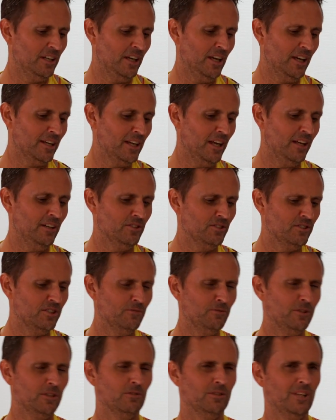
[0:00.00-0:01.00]
uh, again, it's
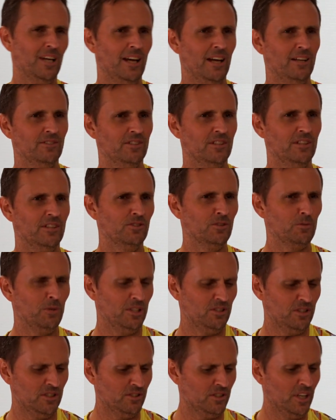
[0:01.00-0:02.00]
difficult to answer these
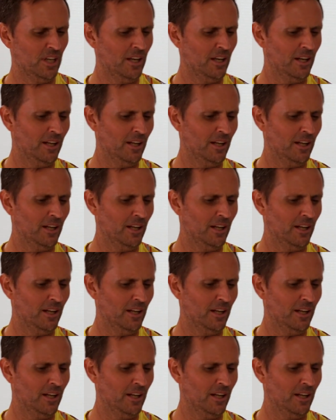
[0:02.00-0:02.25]
questions.